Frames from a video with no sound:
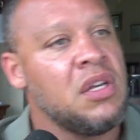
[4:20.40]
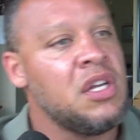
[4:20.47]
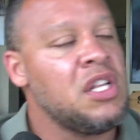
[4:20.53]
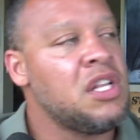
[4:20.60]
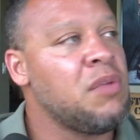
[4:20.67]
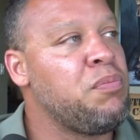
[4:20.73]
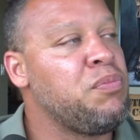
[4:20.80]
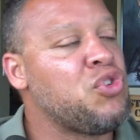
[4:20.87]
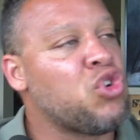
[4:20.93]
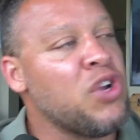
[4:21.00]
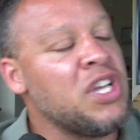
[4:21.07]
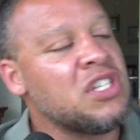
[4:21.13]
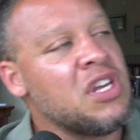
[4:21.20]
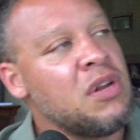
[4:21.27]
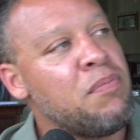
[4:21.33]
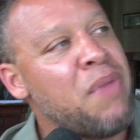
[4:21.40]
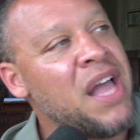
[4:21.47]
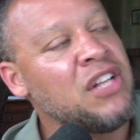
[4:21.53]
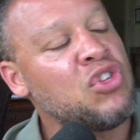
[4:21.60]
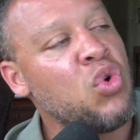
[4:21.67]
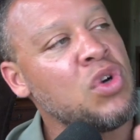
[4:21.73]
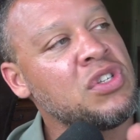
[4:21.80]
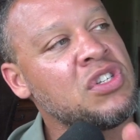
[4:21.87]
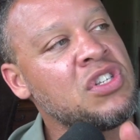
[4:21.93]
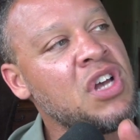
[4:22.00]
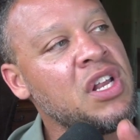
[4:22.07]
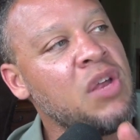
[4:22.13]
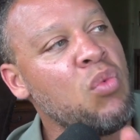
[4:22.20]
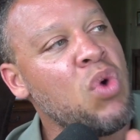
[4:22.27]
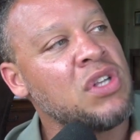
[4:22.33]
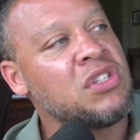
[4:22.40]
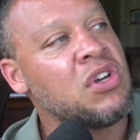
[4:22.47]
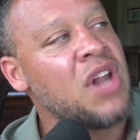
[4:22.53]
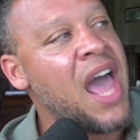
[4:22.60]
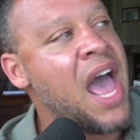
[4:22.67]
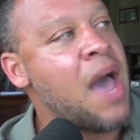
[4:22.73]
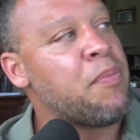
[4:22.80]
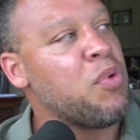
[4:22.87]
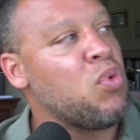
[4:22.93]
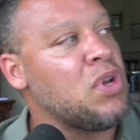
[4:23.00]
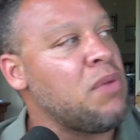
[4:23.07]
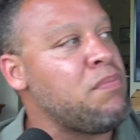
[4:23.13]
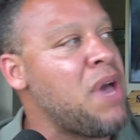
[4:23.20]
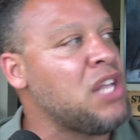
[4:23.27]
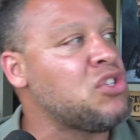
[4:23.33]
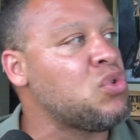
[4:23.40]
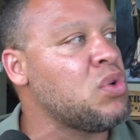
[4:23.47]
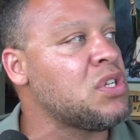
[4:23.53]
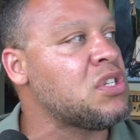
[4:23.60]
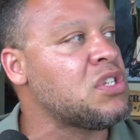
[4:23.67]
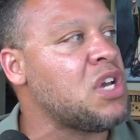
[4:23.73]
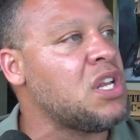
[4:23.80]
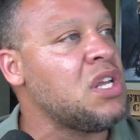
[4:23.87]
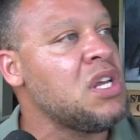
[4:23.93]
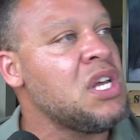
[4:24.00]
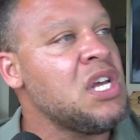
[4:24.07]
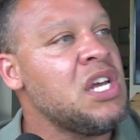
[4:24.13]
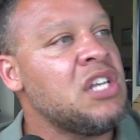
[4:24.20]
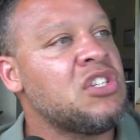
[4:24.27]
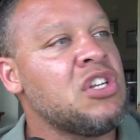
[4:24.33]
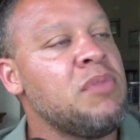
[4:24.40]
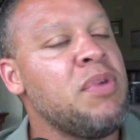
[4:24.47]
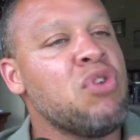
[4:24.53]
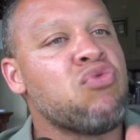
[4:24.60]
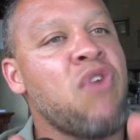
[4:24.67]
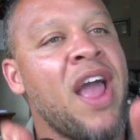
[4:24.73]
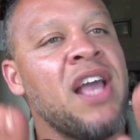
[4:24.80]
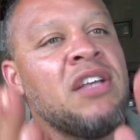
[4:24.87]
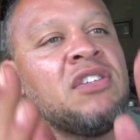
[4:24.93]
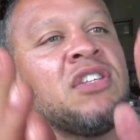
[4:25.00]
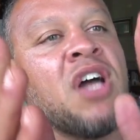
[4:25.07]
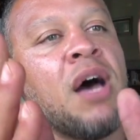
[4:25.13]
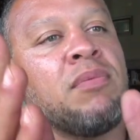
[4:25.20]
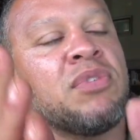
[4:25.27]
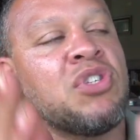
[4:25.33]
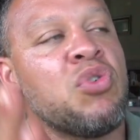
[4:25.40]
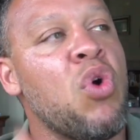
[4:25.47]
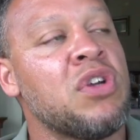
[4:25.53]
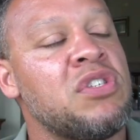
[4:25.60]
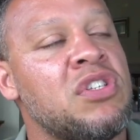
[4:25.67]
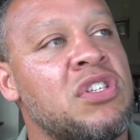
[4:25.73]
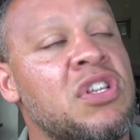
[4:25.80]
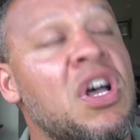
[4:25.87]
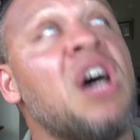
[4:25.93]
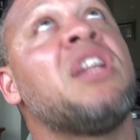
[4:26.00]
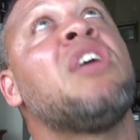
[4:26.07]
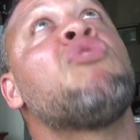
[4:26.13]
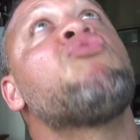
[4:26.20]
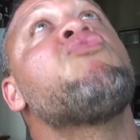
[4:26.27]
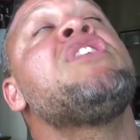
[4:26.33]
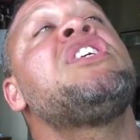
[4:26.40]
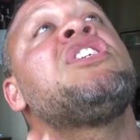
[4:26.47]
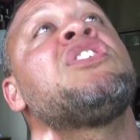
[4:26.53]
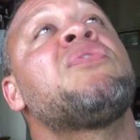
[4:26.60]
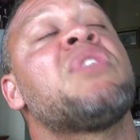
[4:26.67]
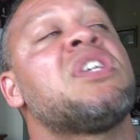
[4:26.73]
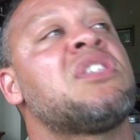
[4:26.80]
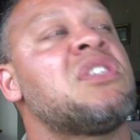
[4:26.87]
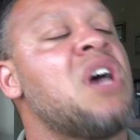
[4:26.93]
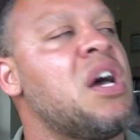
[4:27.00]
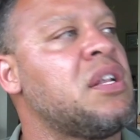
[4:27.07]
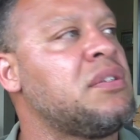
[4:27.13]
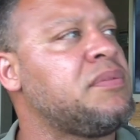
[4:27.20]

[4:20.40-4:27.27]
The tree is going to bend towards the sun, and what's going to happen when it bends towards the sun? It's going to be raised up towards the sun. It reaches for the sun.